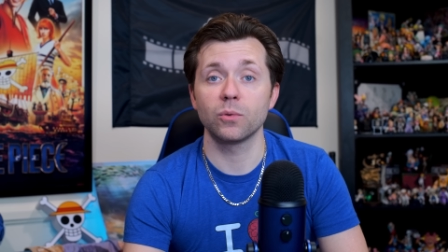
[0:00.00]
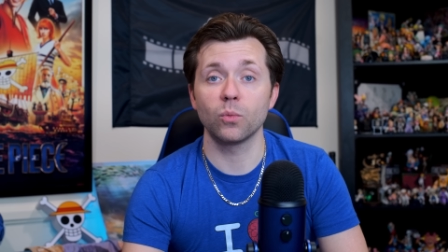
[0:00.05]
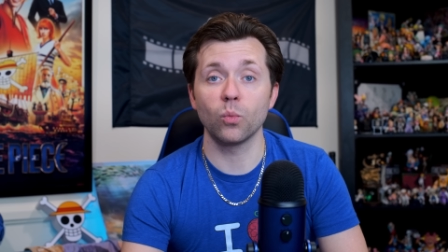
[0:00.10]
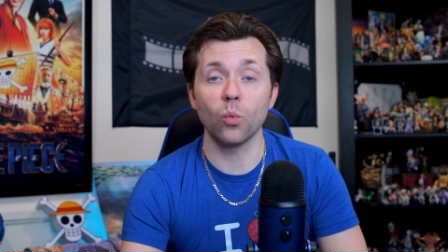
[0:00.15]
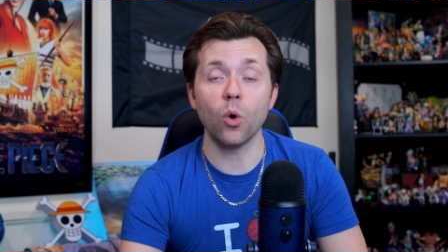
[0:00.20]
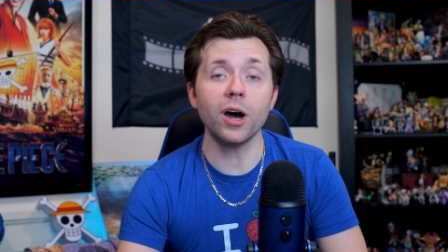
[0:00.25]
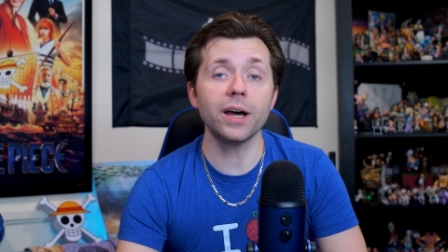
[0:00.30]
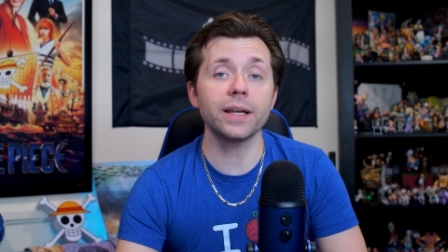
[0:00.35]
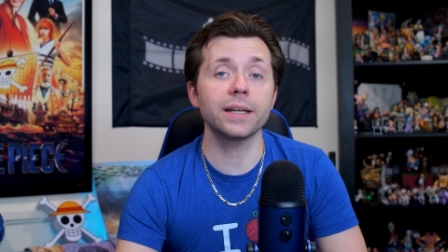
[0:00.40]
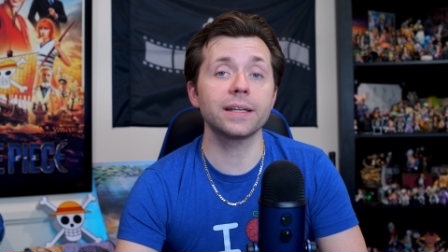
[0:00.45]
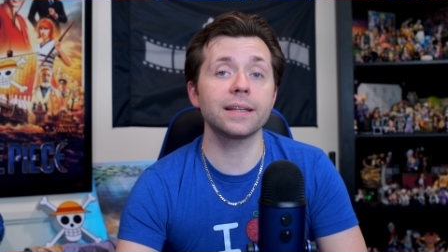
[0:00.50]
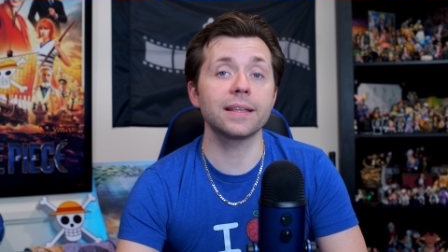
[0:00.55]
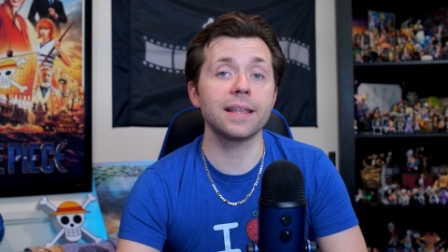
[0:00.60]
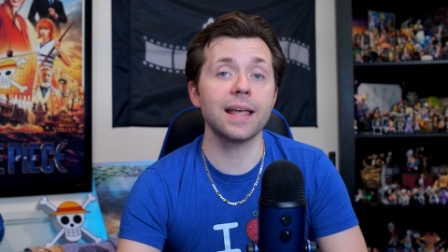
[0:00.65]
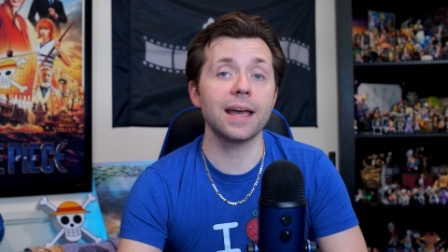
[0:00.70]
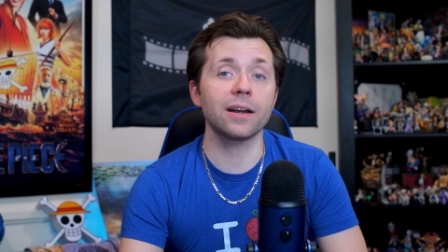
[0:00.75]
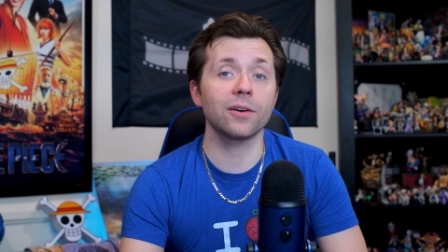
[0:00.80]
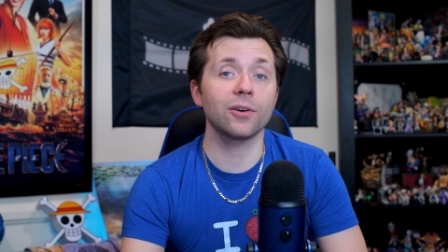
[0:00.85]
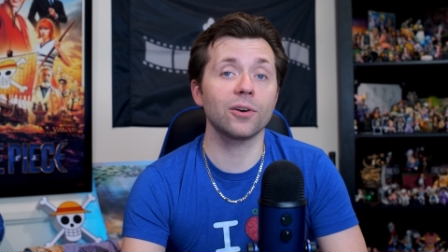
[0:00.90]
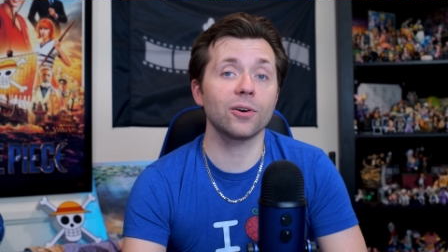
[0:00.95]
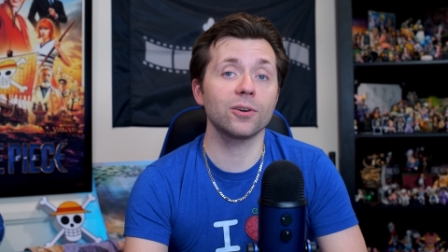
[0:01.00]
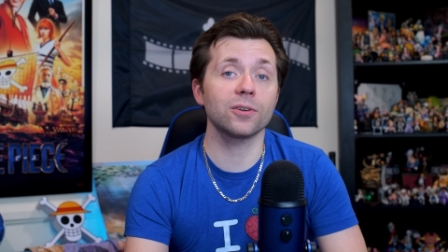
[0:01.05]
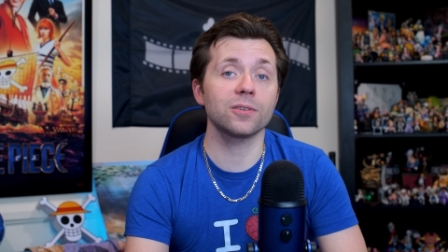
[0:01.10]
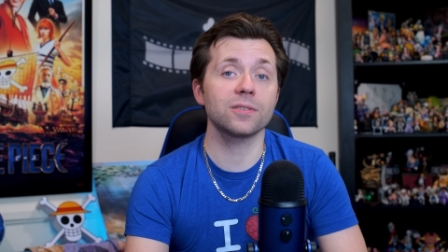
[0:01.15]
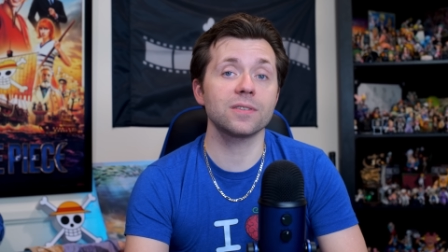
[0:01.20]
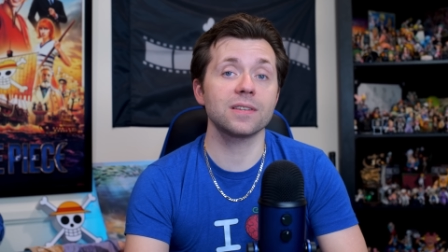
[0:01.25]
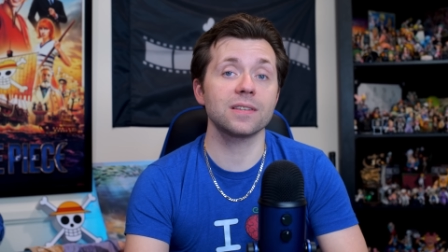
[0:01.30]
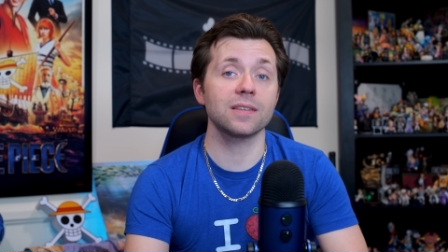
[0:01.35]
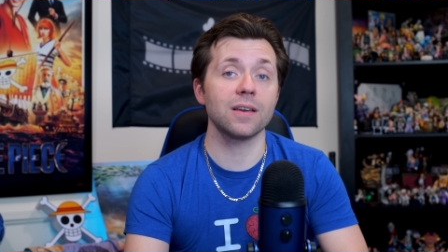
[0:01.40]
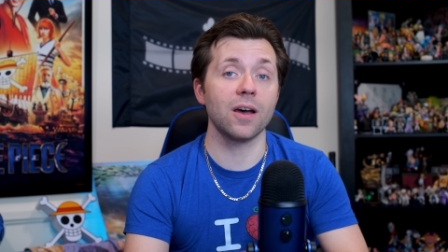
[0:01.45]
one that
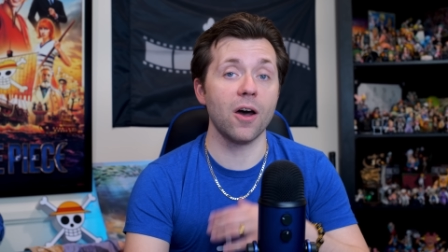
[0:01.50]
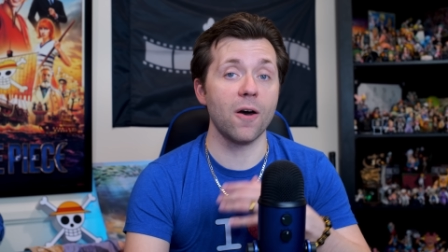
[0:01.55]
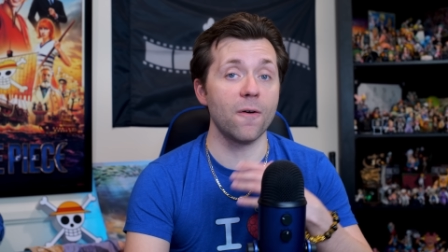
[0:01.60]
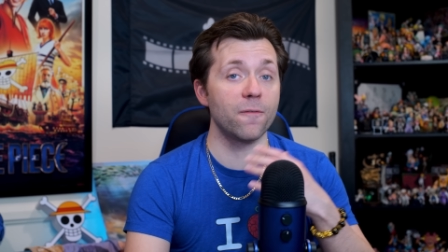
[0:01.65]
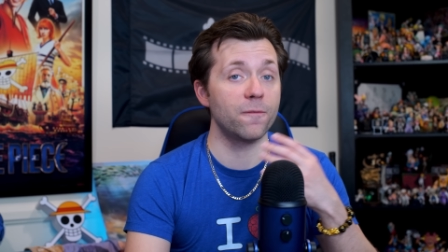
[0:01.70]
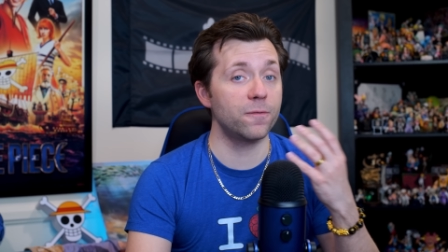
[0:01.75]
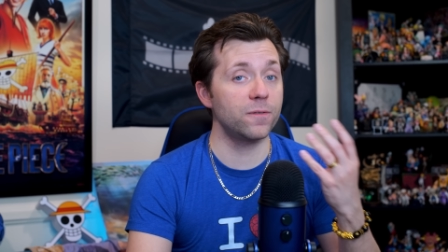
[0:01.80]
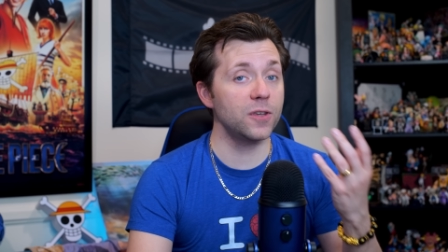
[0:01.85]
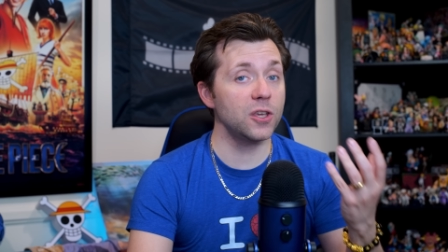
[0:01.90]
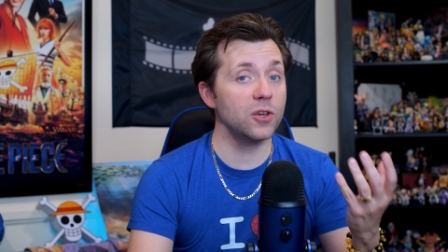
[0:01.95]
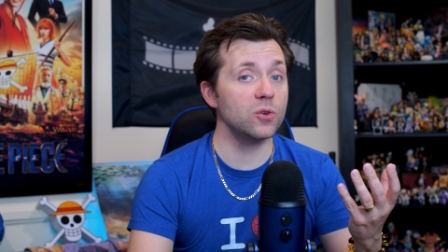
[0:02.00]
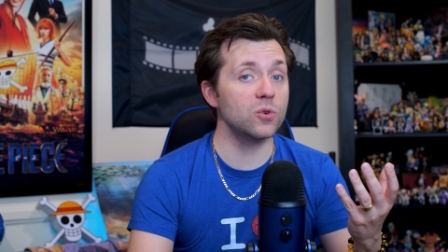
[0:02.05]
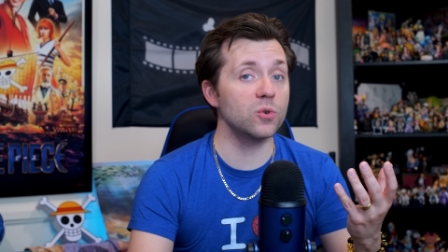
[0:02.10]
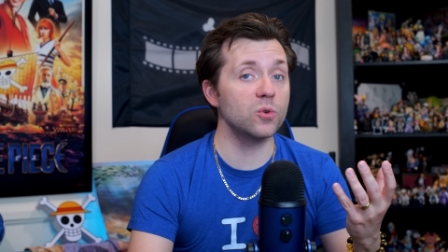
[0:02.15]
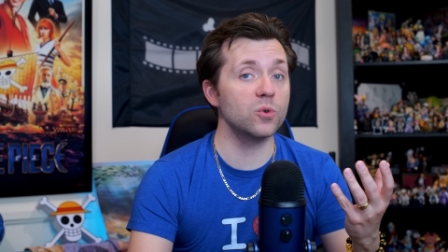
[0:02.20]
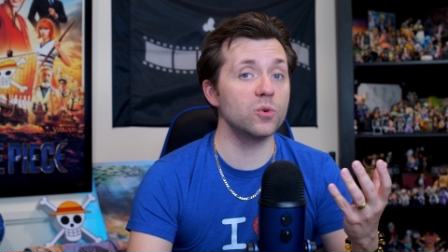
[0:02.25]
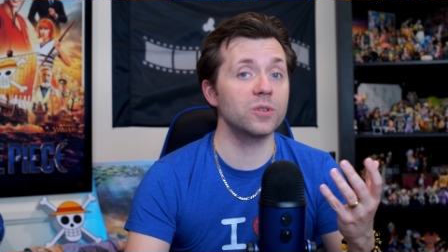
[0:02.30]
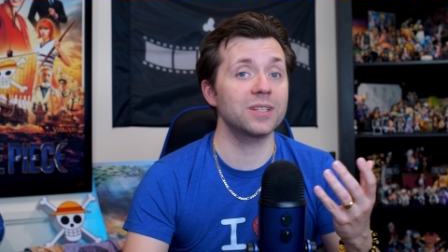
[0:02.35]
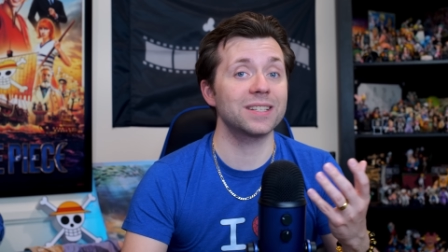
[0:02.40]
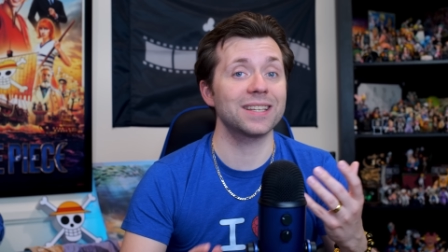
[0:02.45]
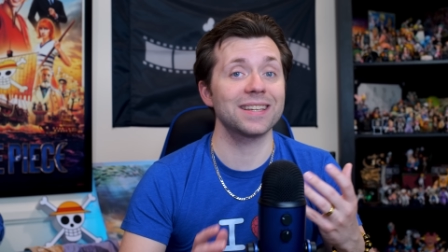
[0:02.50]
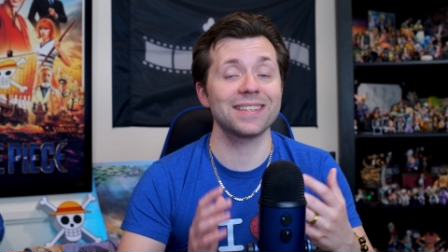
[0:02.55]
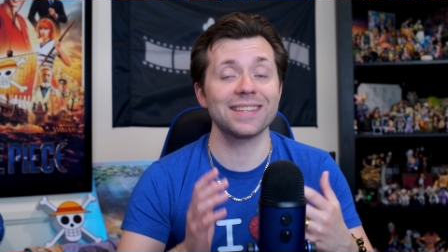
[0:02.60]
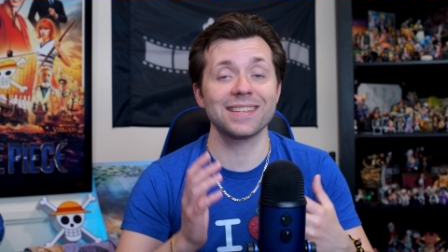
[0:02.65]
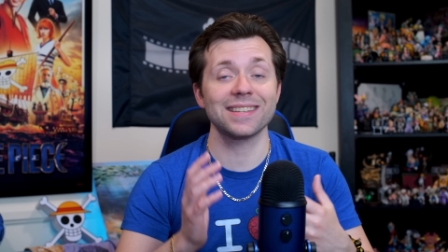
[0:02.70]
hurts a few to